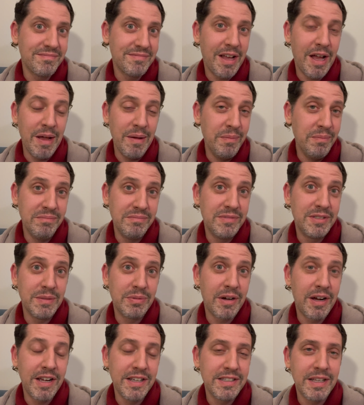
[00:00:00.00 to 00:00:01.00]
I'm
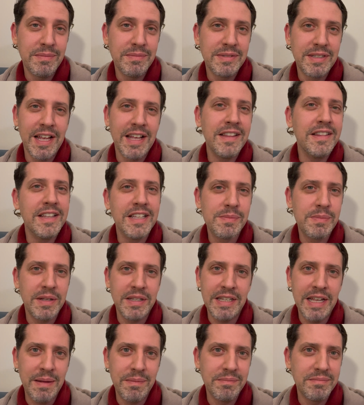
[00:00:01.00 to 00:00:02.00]
surprised I'm saying this, but
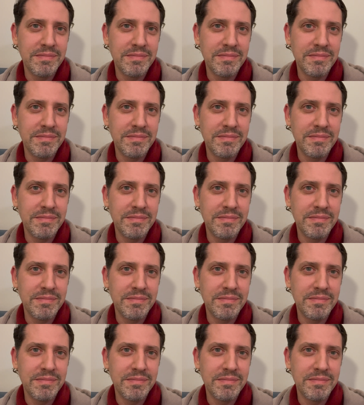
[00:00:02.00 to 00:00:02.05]
yeah,